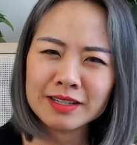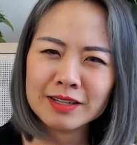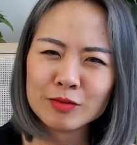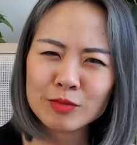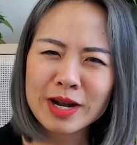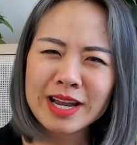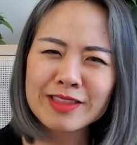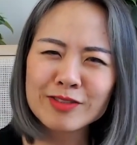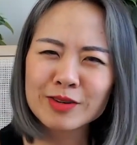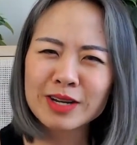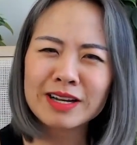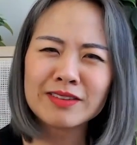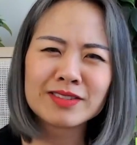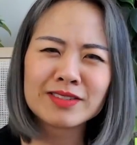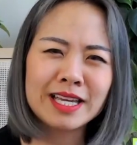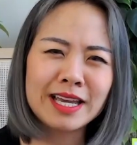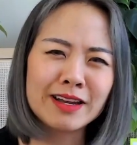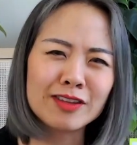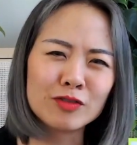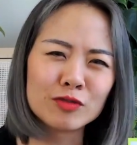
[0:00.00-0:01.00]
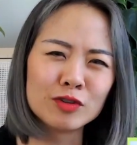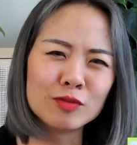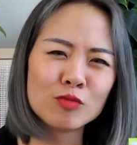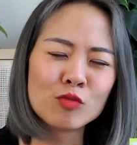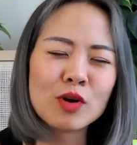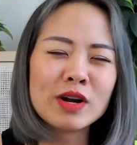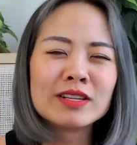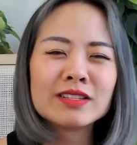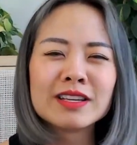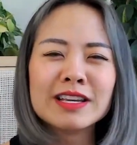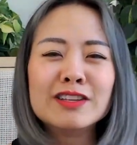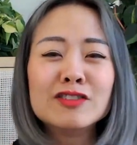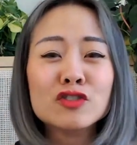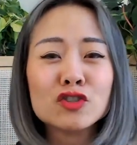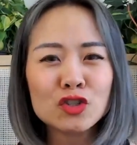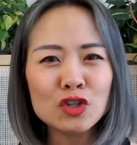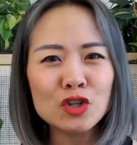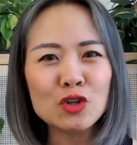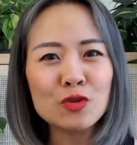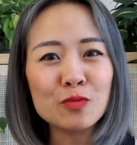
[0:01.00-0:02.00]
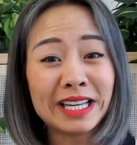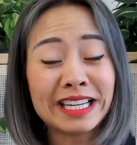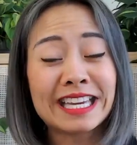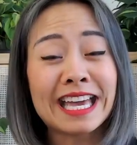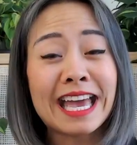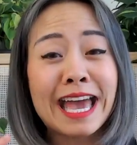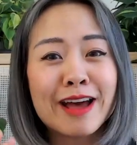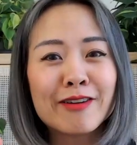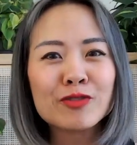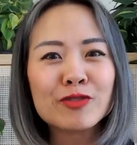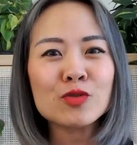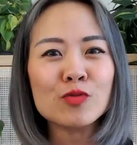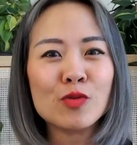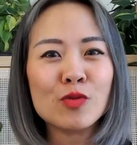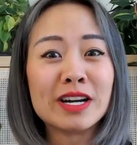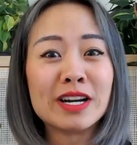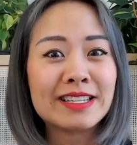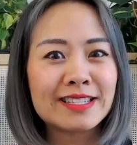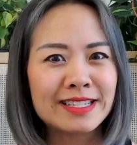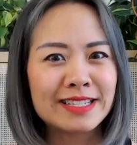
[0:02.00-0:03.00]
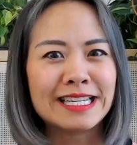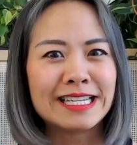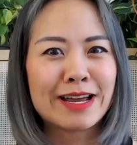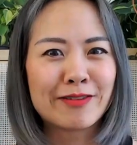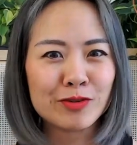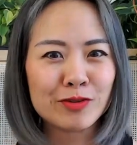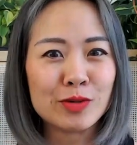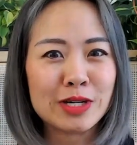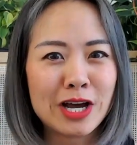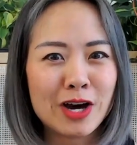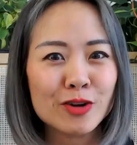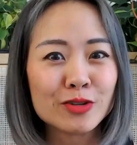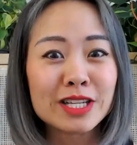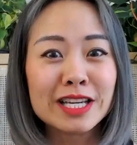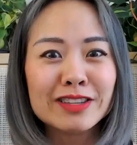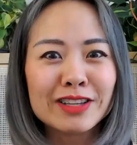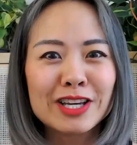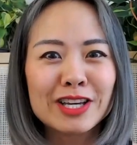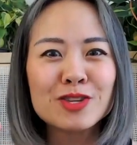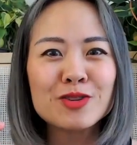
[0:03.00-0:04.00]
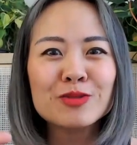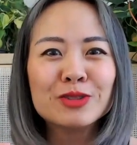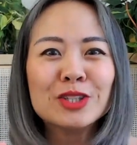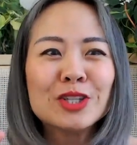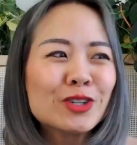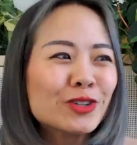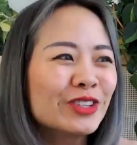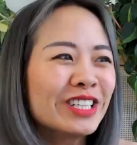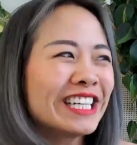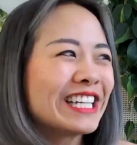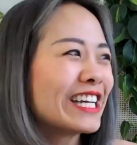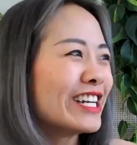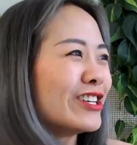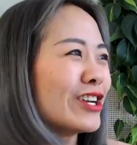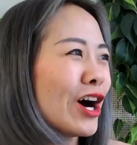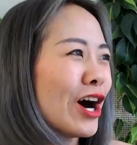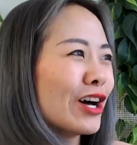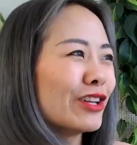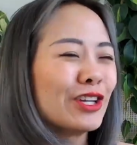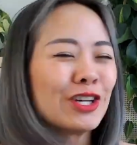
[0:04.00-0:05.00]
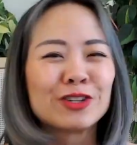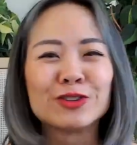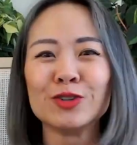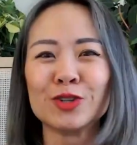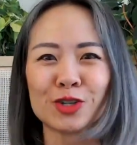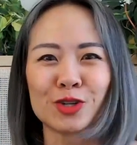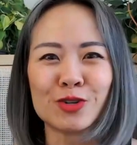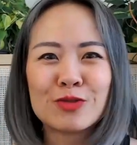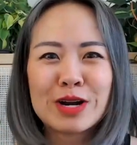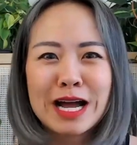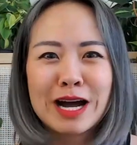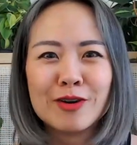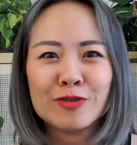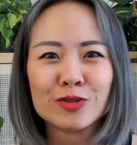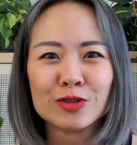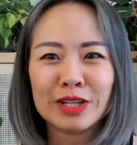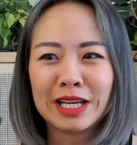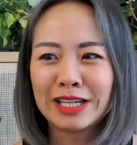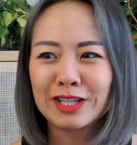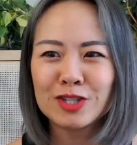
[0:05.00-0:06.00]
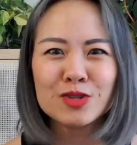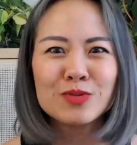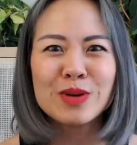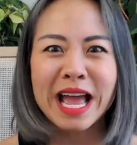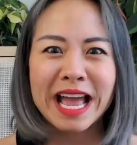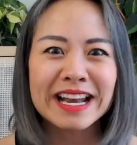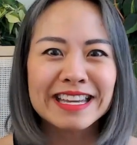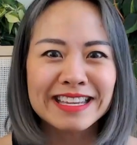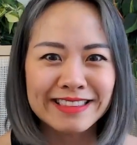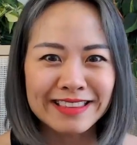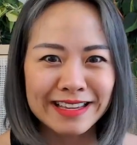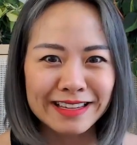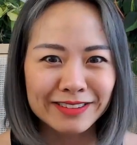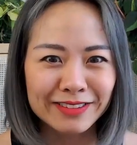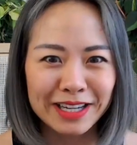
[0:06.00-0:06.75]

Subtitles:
Right? They're kind of scanning the room. Yep. Whereas in Zoom, like, everyone is seeing everyone else, and like you literally cannot like look around or like do anything.